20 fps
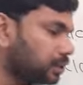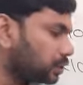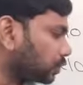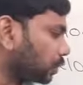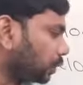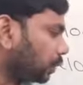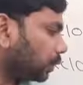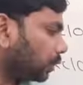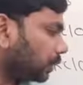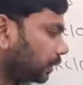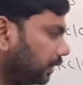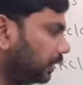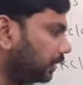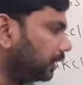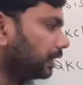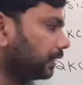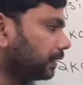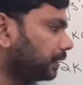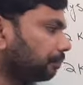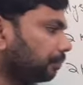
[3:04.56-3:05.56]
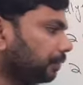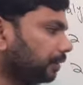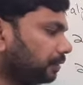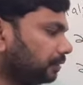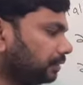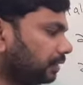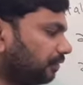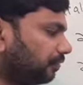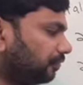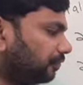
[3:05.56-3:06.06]
so here
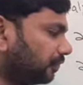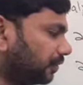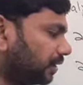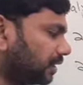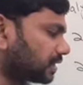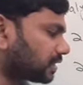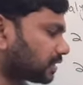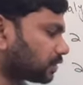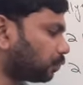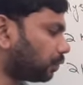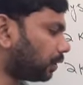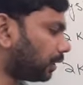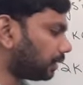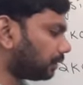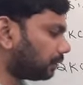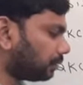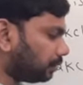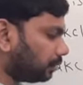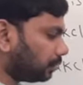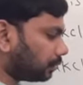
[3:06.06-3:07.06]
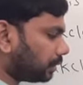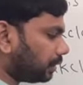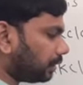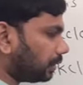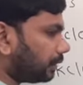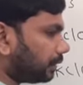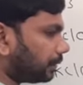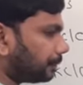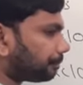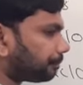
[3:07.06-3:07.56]
the first one, look
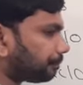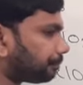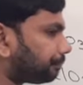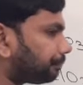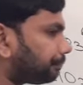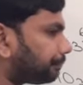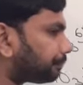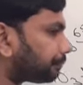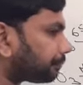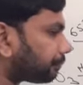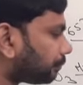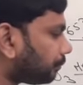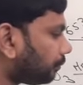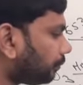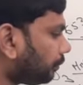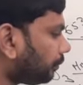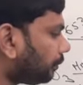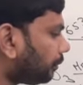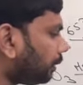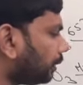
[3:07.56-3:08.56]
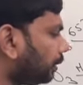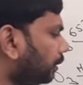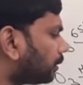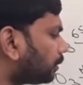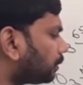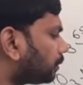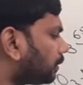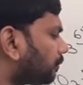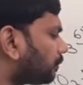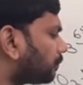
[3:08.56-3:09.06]
here,
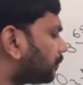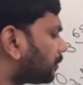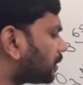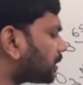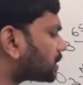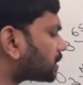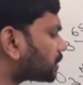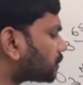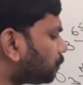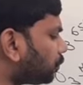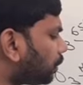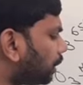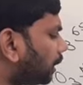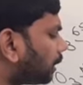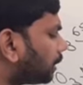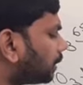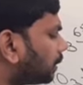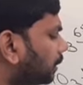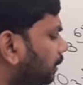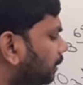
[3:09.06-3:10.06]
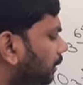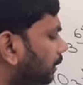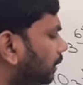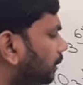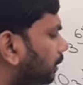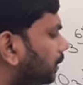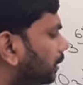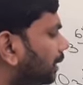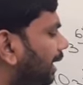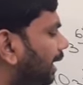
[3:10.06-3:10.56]
the first one
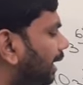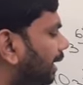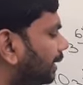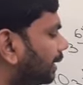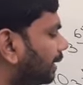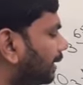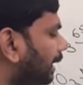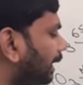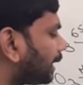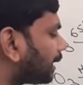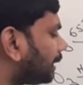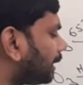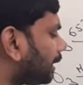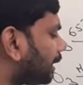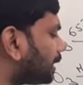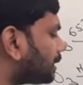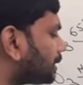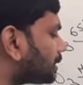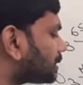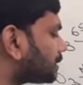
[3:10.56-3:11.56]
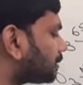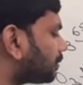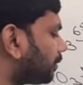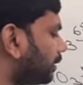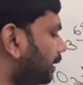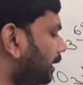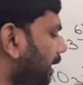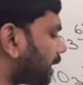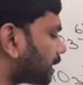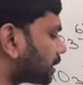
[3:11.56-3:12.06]
here uncatalyzed
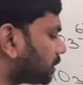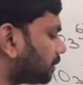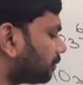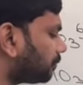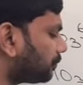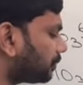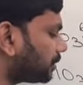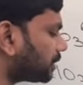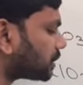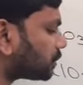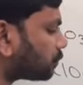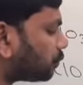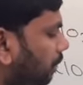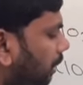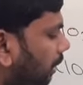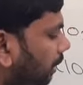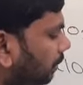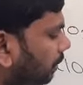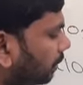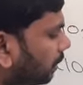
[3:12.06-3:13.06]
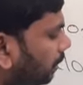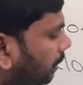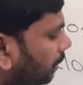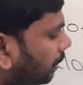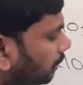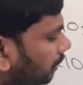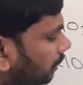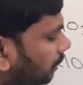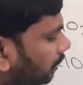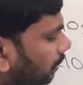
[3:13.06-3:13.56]
reaction. First one
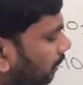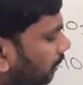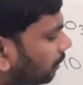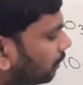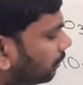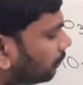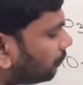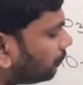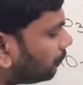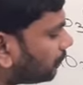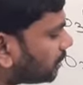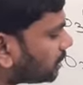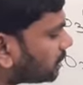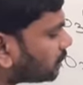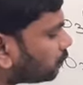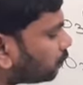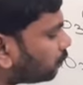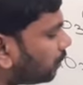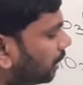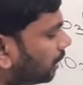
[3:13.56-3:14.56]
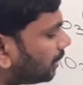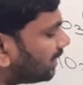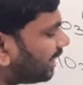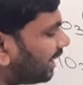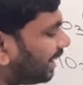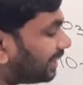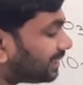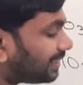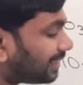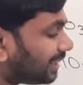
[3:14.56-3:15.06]

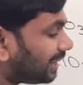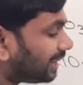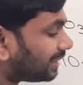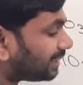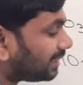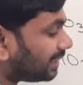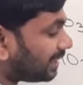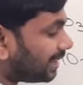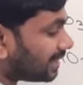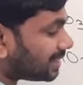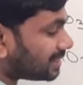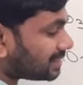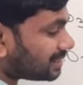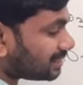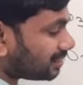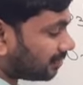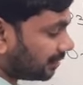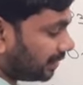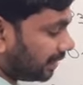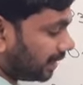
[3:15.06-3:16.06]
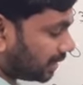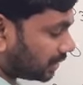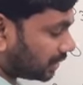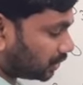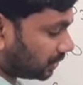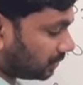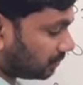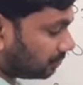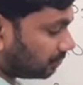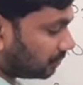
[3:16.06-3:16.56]
uncatalyzed
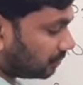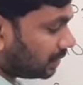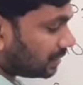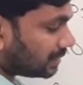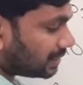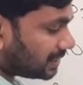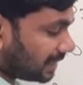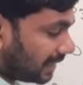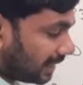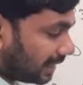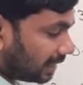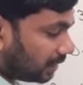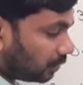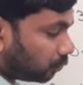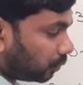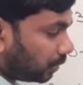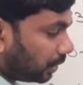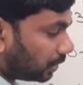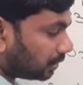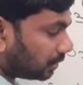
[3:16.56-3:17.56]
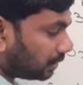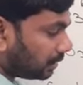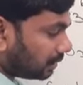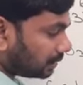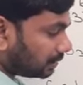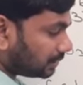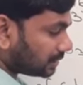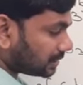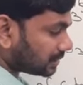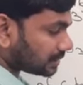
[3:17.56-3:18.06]
reaction. Second
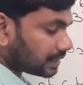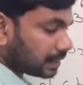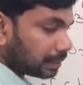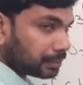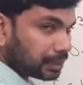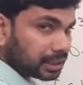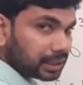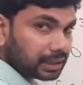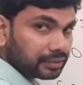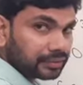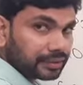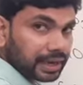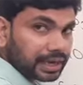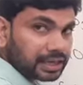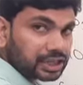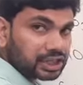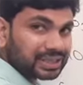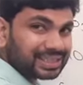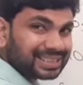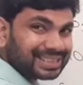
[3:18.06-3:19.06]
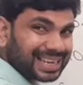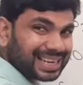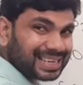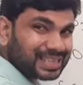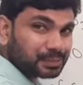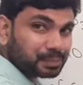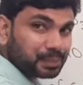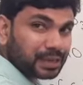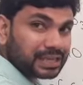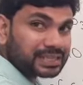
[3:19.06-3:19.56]
one, this chemical reaction
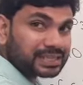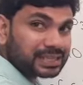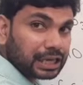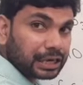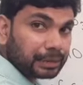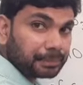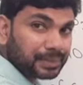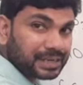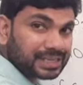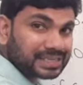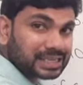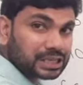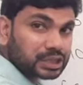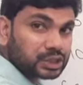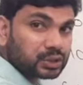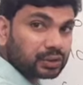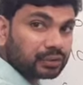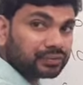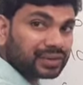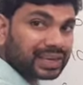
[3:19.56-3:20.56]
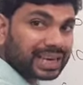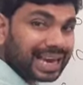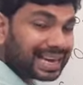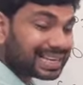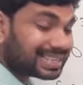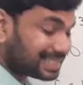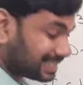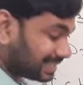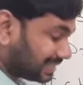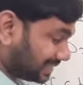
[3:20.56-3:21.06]
takes place in presence of
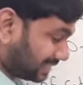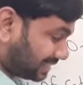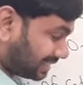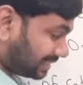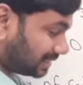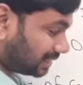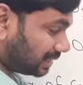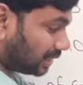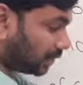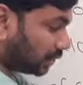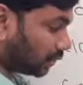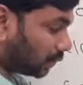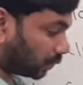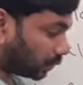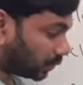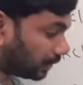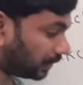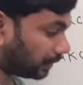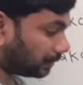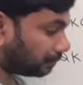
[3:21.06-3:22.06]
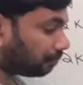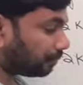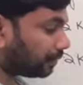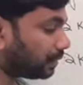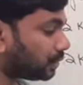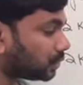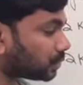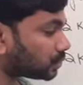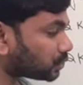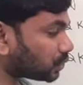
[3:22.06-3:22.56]
catalyst.
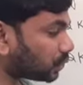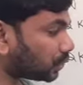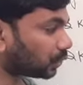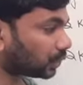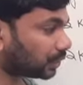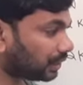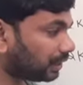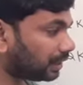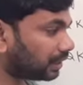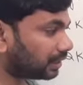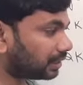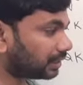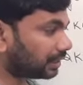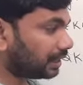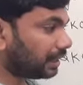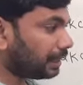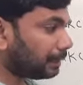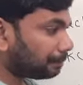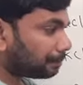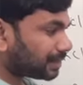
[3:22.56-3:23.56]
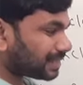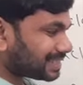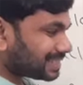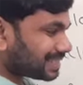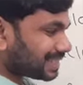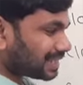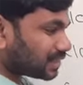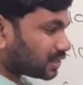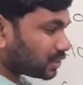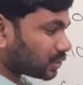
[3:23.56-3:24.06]
Okay, so here in
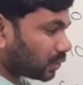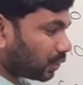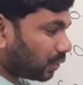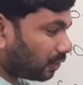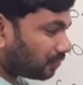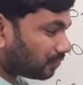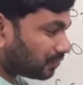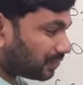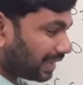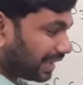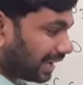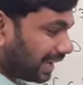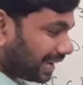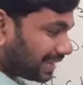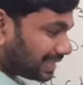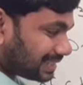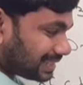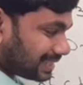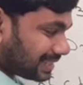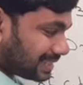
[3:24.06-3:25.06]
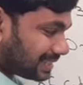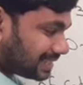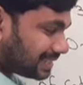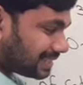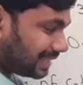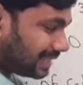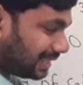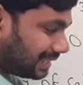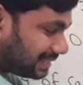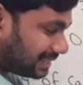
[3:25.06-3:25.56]
presence of
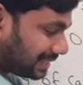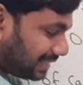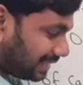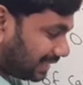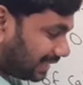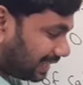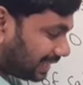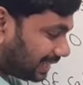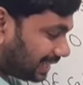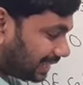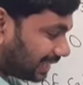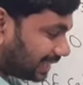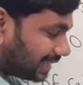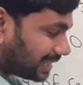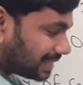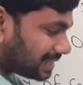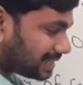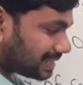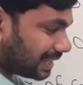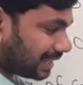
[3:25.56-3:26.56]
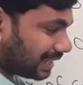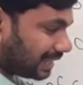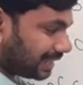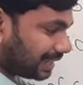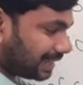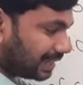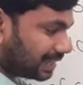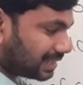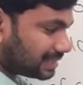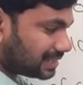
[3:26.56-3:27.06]
catalyst it need less
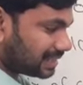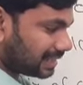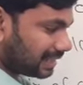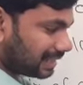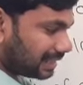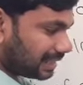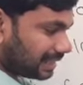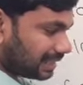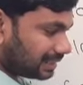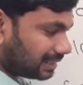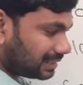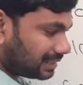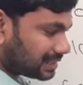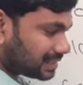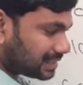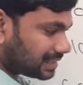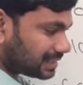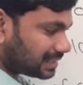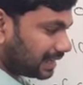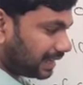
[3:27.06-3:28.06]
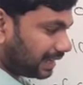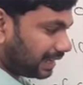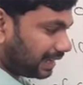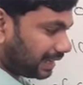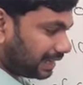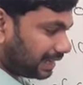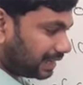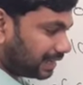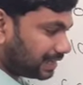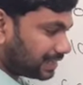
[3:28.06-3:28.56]
energy. This is the
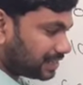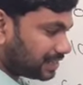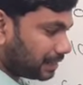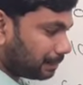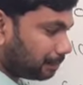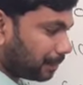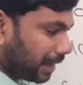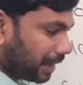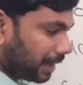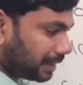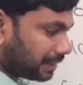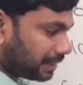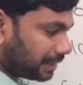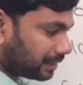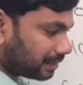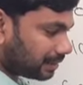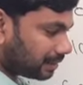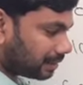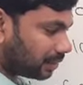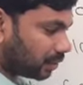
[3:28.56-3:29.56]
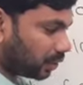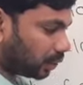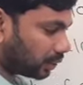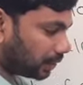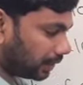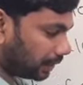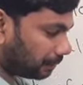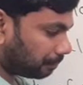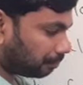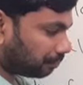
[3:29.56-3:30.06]
energy barrier.
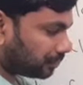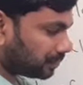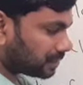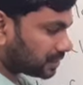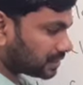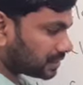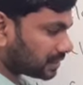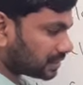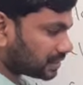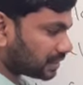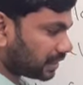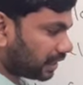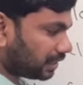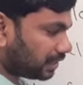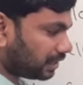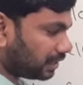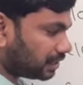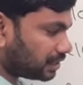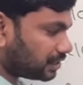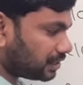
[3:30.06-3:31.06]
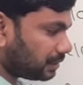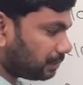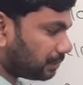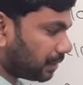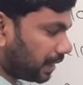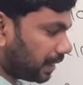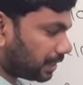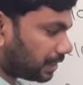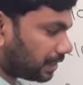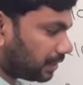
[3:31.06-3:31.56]
Okay, this is energy
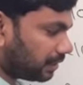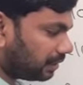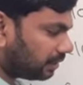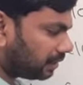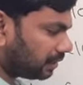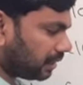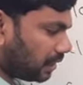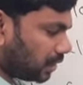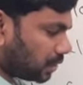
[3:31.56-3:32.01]
barrier.